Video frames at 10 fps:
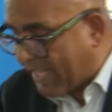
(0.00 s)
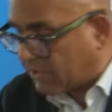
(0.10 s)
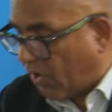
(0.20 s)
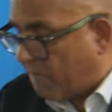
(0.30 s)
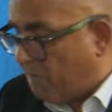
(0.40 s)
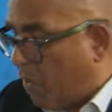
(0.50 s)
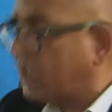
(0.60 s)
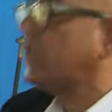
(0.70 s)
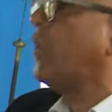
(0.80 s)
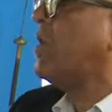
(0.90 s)
be that of
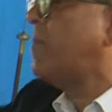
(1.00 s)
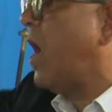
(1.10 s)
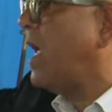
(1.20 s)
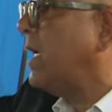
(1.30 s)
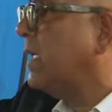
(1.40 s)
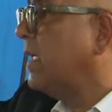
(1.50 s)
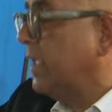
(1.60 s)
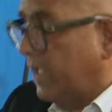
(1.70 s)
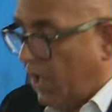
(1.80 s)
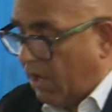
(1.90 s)
more turmoil
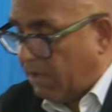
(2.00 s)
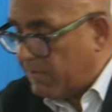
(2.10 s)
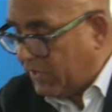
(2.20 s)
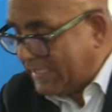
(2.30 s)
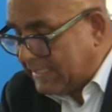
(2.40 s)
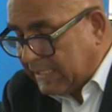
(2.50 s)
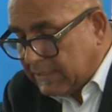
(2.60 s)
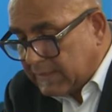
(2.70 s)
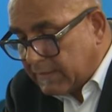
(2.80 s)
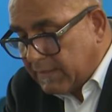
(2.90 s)
in our
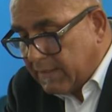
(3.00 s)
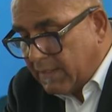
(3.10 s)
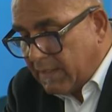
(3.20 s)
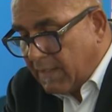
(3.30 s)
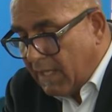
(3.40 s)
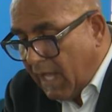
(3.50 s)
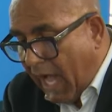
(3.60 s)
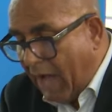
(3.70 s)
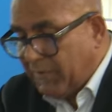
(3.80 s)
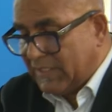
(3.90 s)
communities?
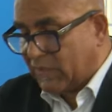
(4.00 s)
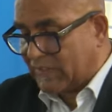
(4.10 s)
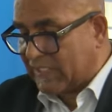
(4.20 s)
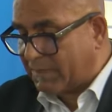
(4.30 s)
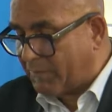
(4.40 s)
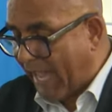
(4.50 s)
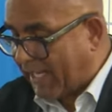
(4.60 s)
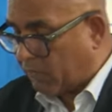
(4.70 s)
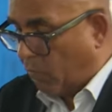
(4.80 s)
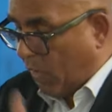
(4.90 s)
Are we to sit
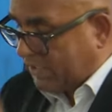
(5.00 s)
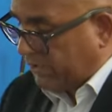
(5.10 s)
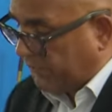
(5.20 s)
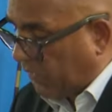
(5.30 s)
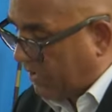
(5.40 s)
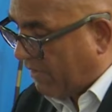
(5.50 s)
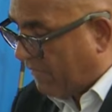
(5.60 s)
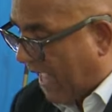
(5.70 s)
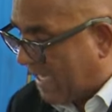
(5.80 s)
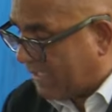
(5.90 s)
by and watch
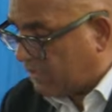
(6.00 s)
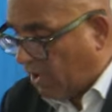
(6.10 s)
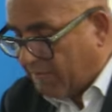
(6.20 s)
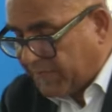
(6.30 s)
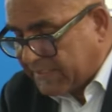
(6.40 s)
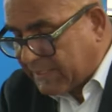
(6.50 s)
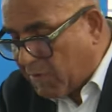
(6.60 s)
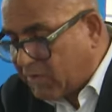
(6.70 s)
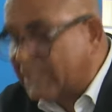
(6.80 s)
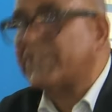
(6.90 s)
further violent
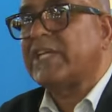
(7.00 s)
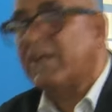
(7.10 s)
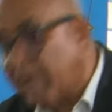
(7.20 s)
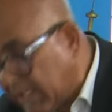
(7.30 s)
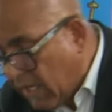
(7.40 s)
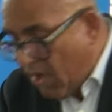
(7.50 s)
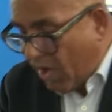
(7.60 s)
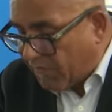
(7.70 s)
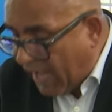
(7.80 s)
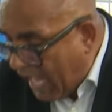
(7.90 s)
conflicts among the children
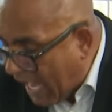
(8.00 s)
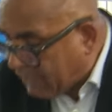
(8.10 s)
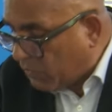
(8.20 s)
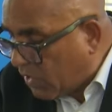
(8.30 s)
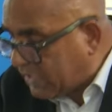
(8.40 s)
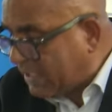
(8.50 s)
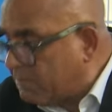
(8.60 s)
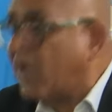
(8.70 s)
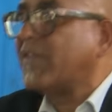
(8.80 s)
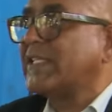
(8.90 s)
of
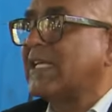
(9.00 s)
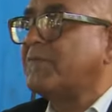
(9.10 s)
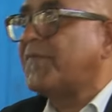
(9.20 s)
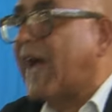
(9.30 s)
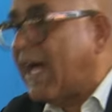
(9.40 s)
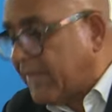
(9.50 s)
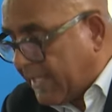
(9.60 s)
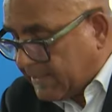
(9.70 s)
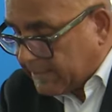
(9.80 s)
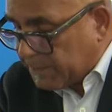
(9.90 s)
hardworking mothers and
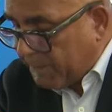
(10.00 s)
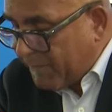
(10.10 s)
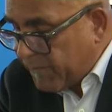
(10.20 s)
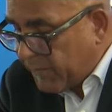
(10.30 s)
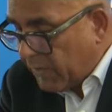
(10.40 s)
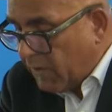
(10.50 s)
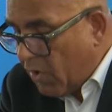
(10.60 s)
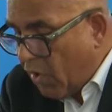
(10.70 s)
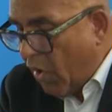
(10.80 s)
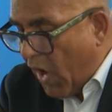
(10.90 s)
fathers?
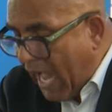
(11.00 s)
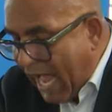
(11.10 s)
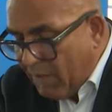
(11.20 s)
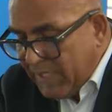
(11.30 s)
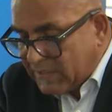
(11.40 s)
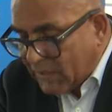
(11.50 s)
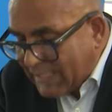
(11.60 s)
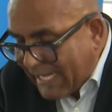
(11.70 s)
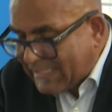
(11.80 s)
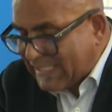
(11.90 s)
Or are we
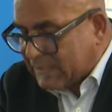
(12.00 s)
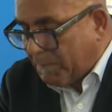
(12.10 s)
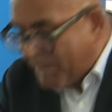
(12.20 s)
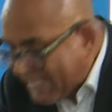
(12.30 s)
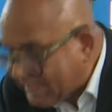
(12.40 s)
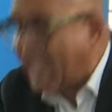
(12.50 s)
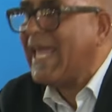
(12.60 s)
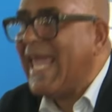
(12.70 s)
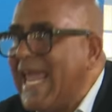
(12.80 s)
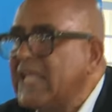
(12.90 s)
to let his
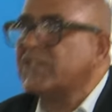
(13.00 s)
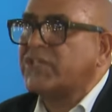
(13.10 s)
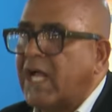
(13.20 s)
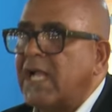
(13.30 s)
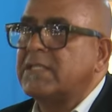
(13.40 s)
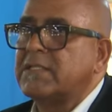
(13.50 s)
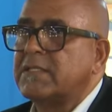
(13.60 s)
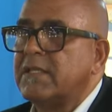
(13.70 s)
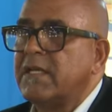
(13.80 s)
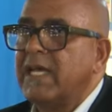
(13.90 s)
better
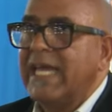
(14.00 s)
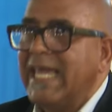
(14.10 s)
angels,